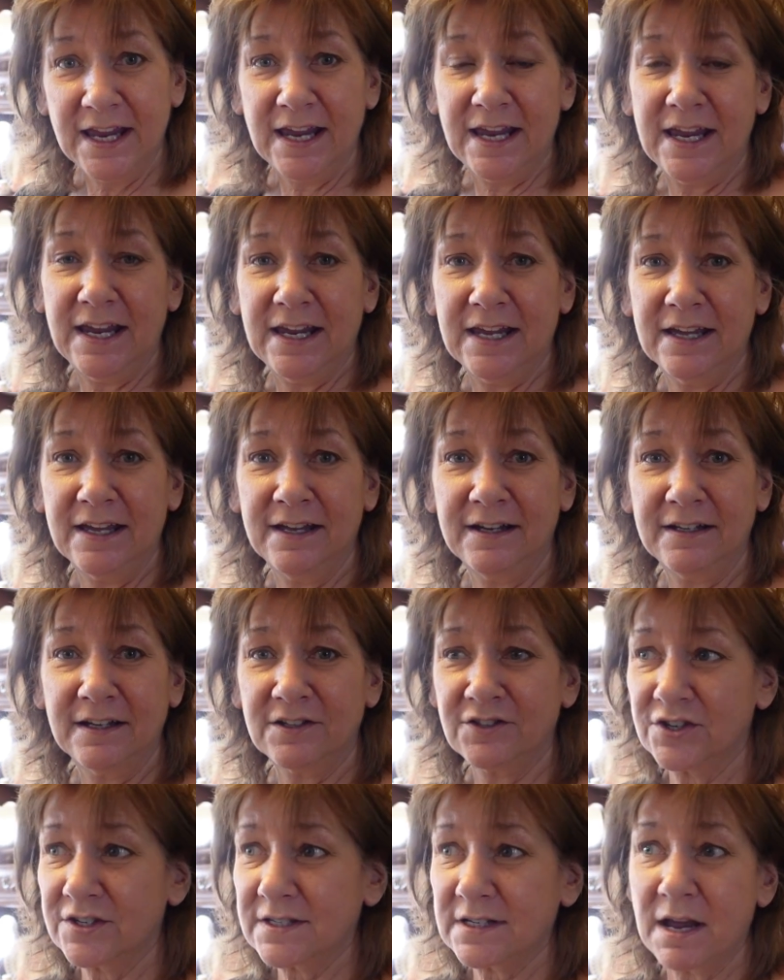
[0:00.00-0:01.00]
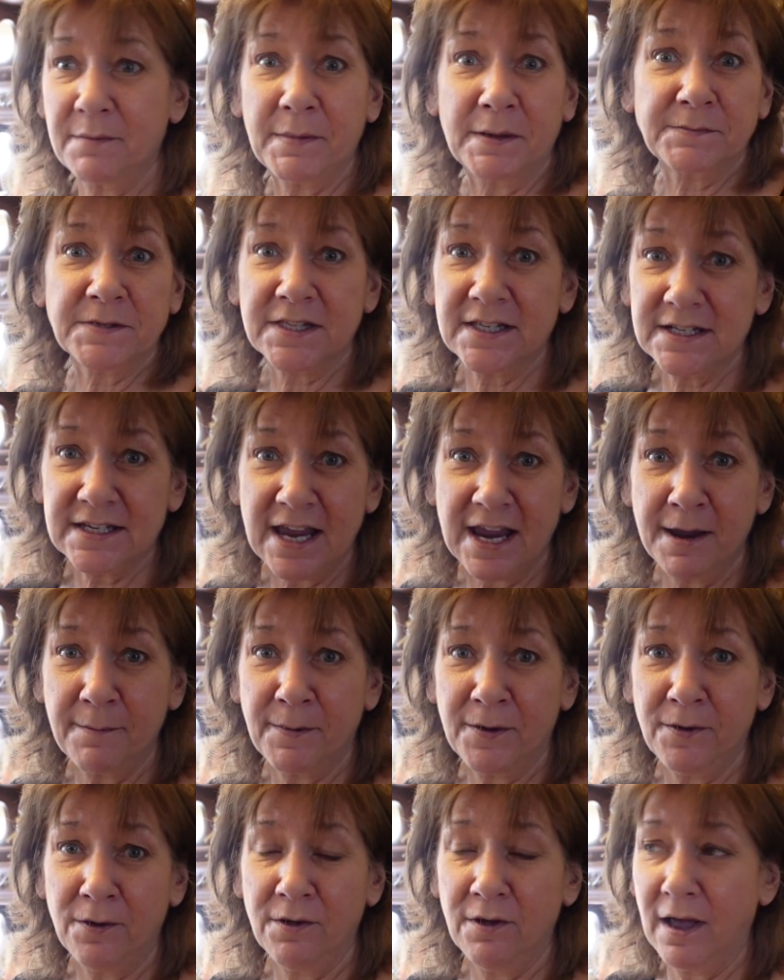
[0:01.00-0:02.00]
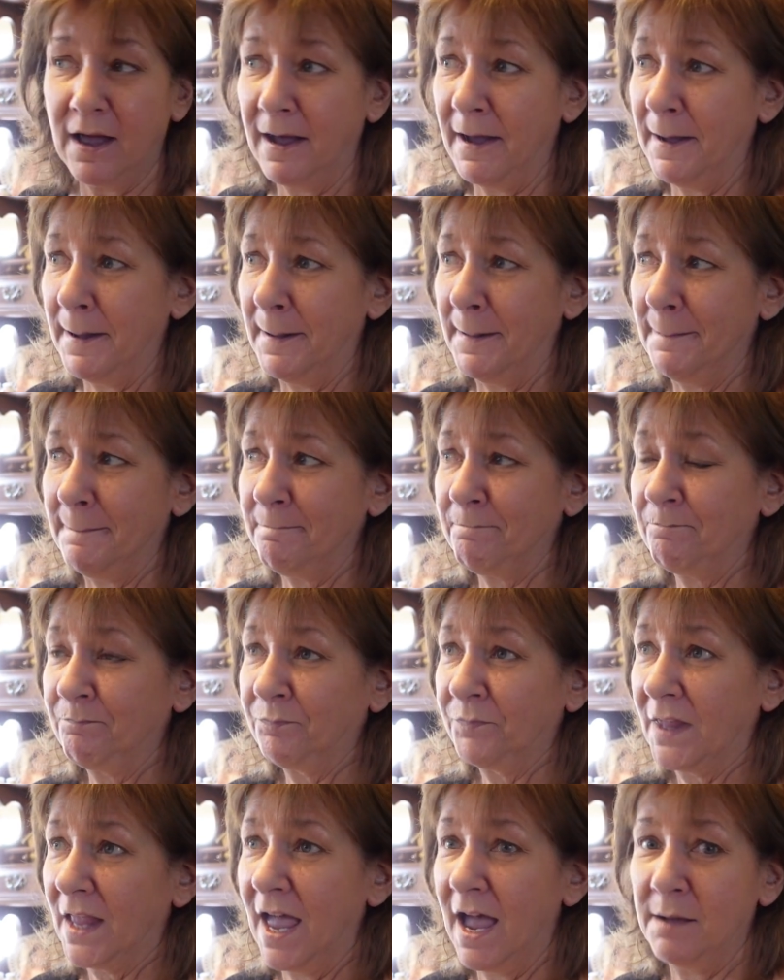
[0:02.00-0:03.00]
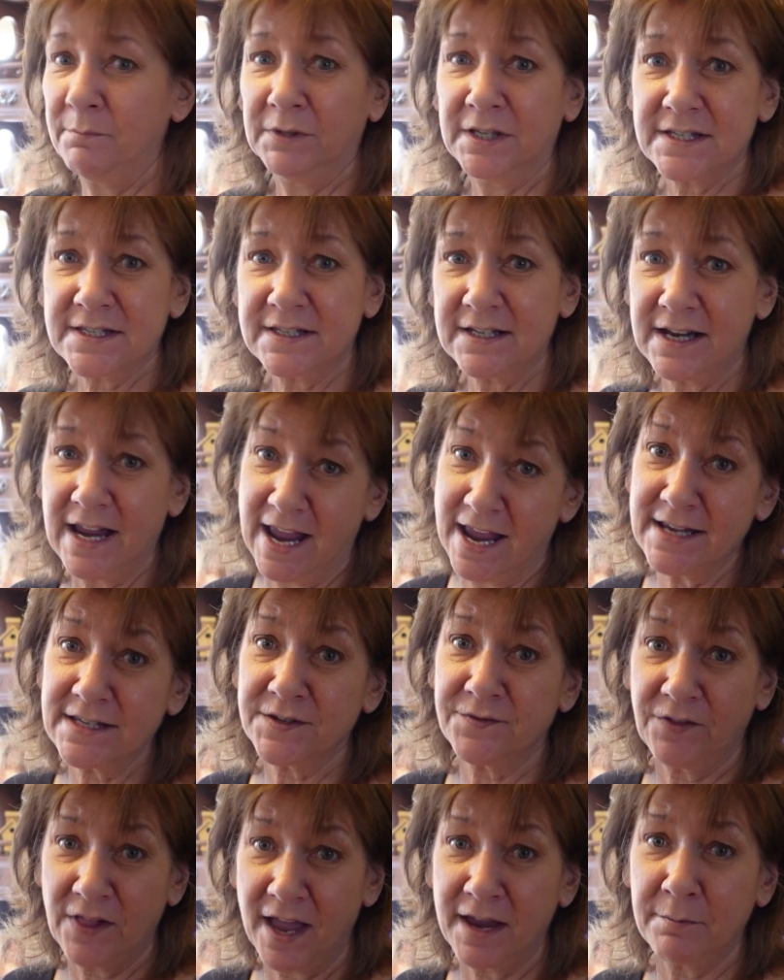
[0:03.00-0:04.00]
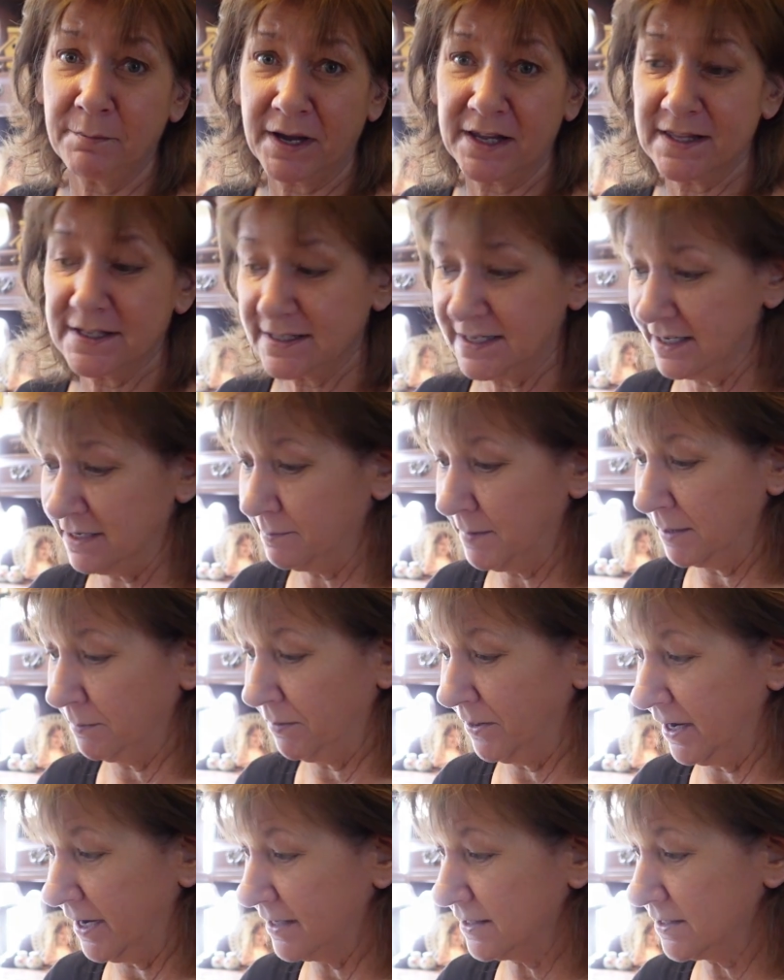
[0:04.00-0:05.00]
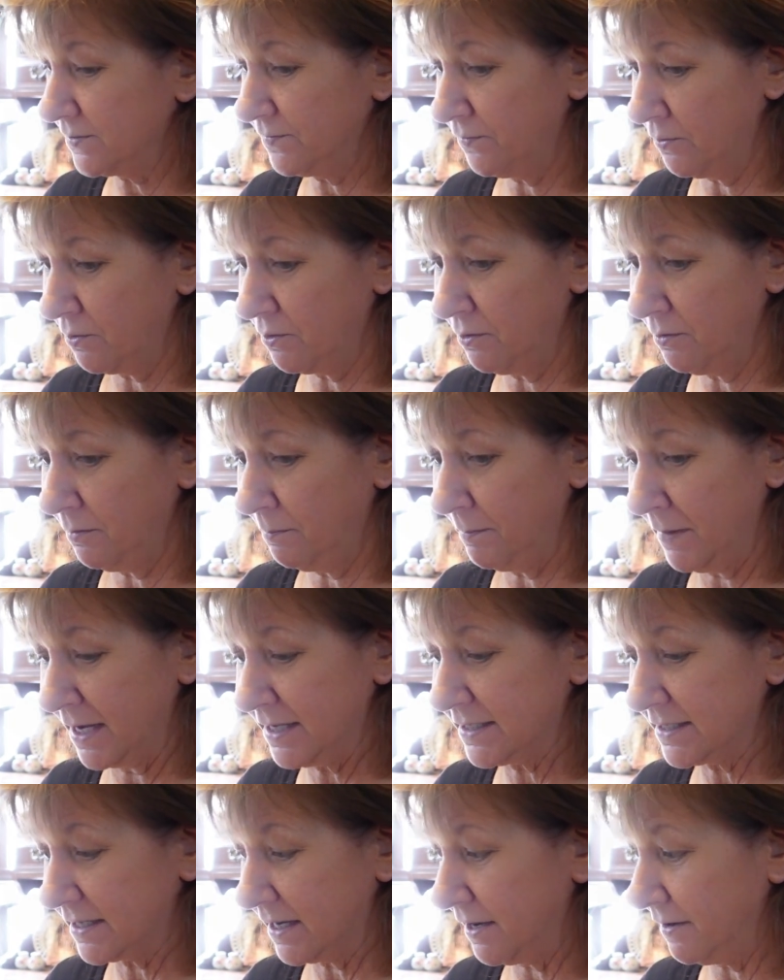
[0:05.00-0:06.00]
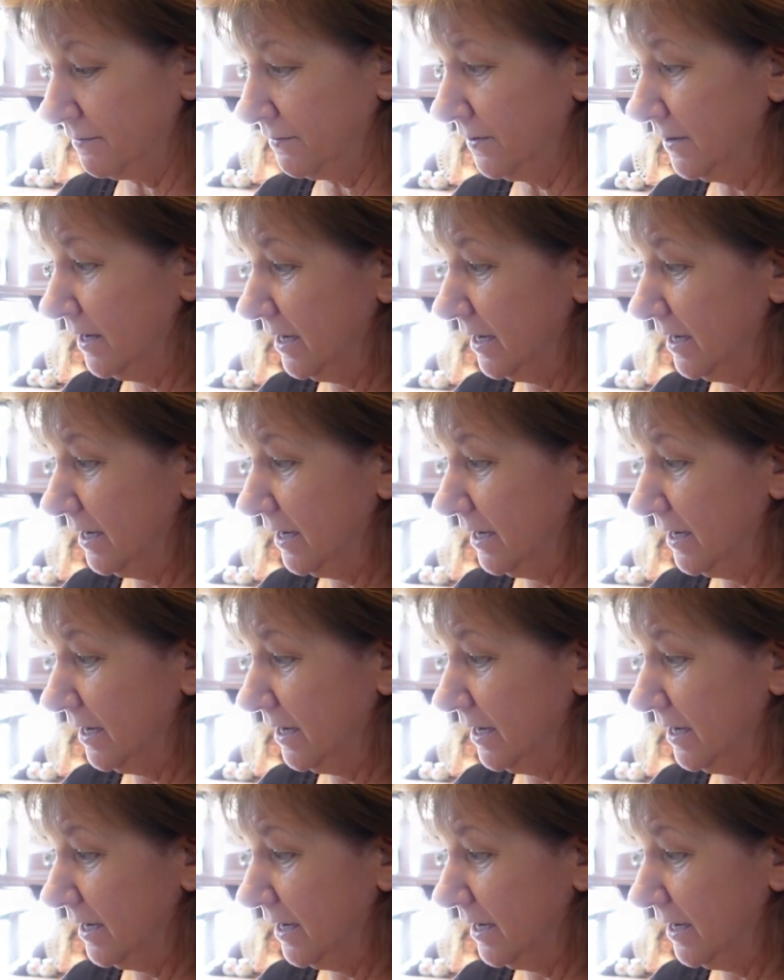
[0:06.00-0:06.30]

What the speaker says: And just come up to the table. I'm listed as Flying by the Seed of My Plants for my stuff.